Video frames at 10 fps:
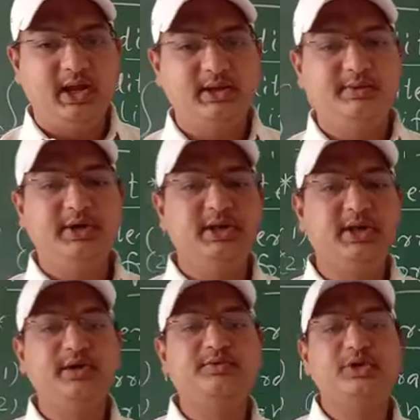the Mediterranean
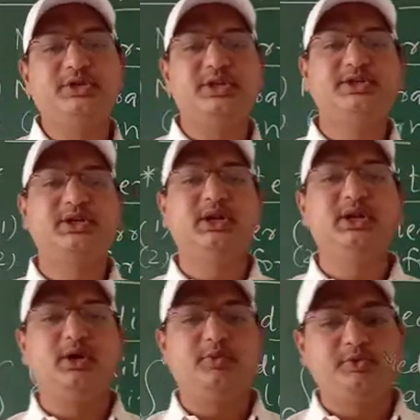forests are generally
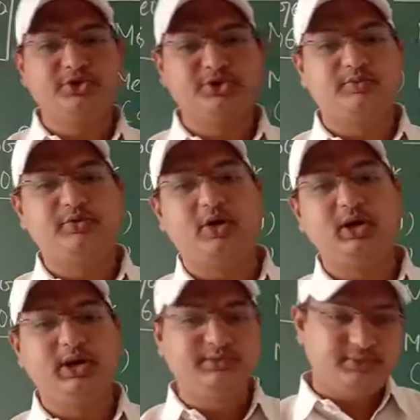composed of
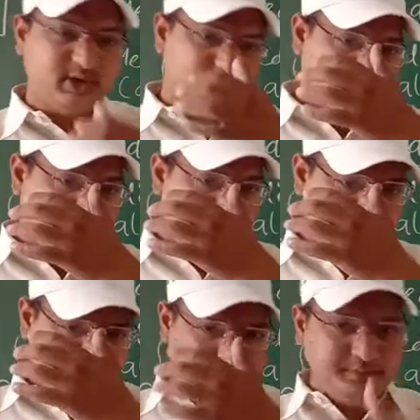broadleaf
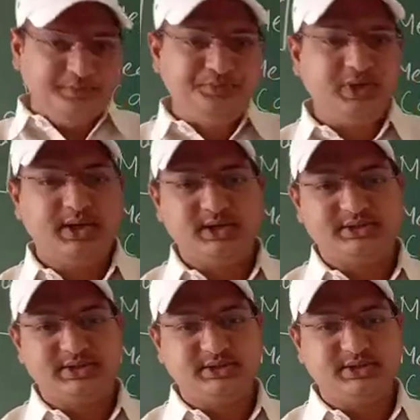evergreen trees
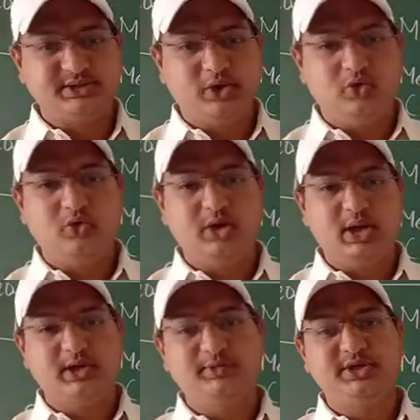such as the oak and the
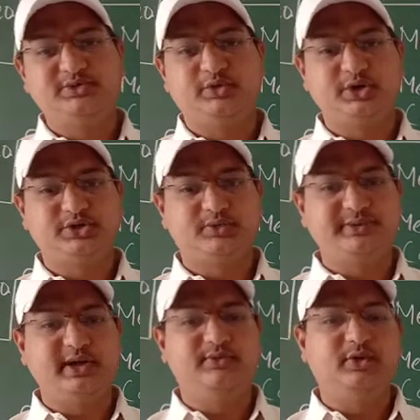mixed forest of
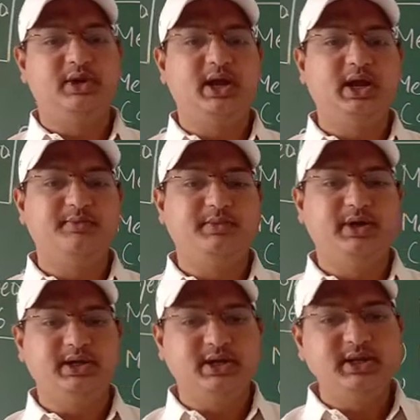California and
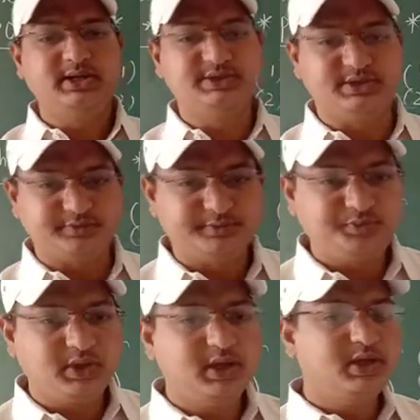Mediterranean region.
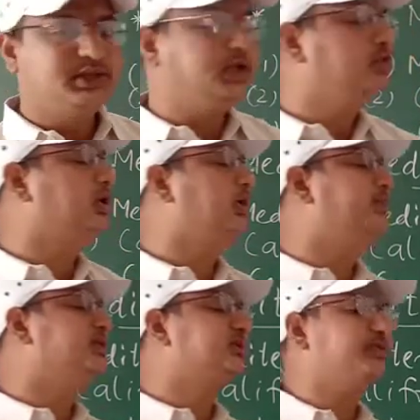The
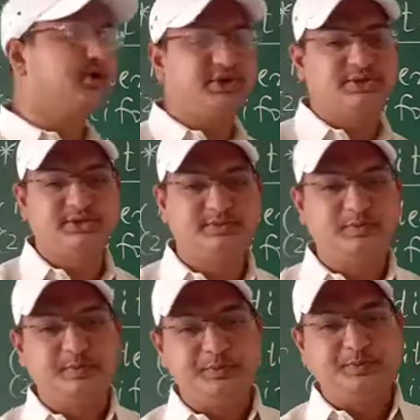eucalyptus forest
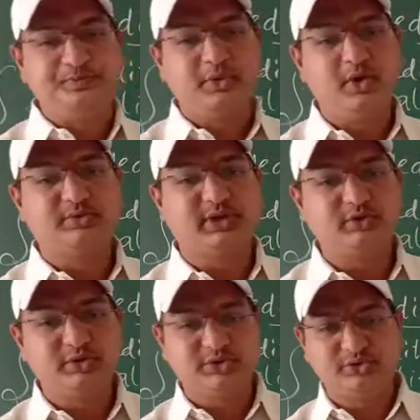of
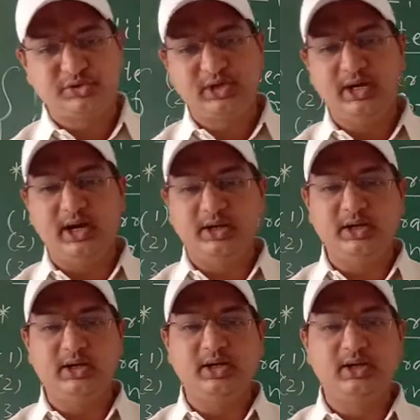southwest Australia and the
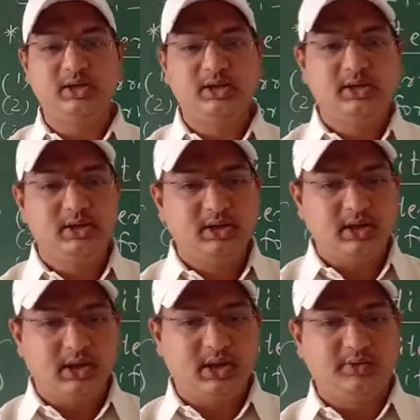
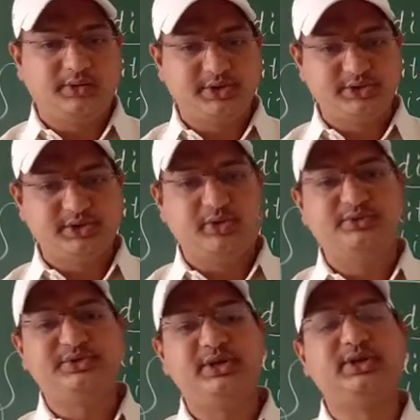forest of
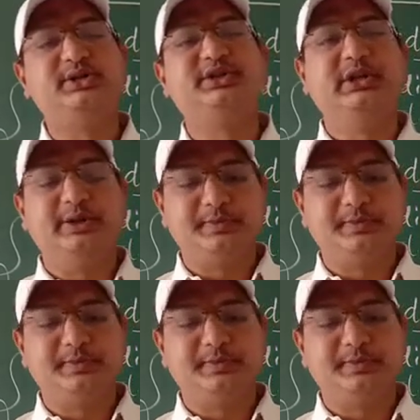central Chile.